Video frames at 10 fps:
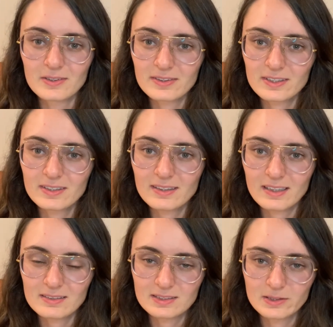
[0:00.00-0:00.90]

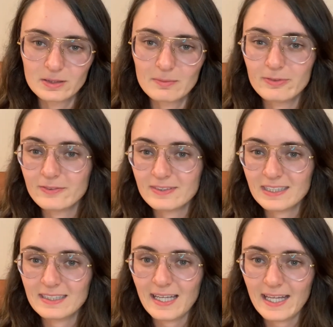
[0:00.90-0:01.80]
30,000 go up
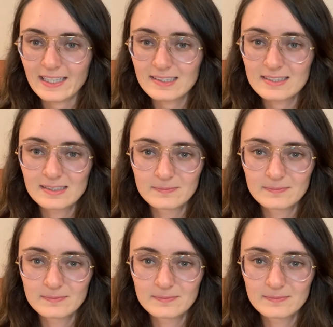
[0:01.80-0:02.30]
15x.